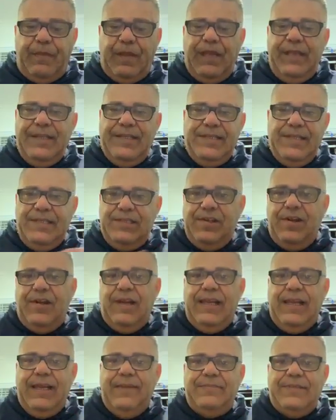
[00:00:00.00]
is
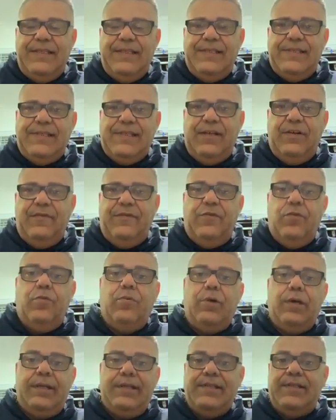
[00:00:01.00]
entirely up to yourself, or
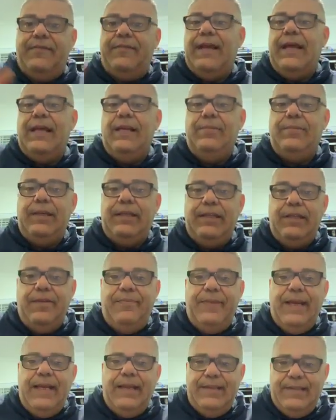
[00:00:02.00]
what is available in your
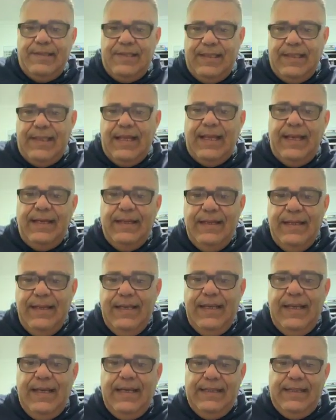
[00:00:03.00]
balance at
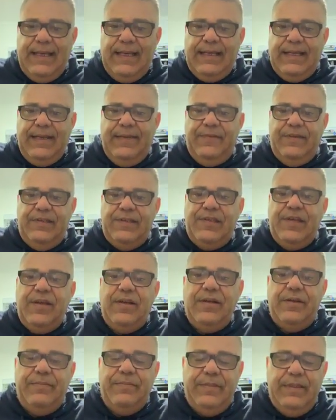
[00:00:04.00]
that given
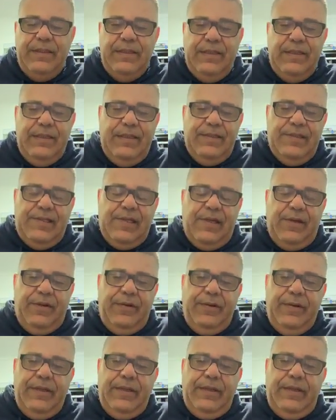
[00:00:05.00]
time.
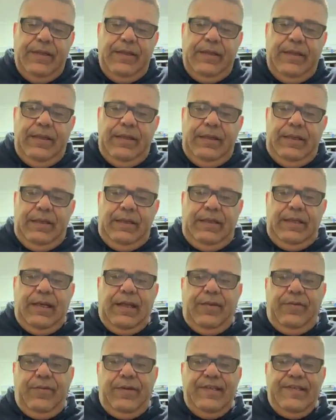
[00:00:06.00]
So,
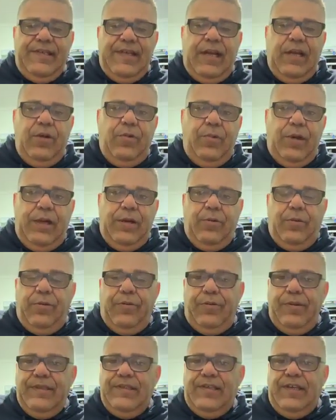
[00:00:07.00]
there is no one, or
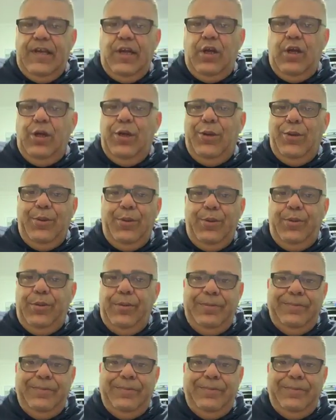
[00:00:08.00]
there is no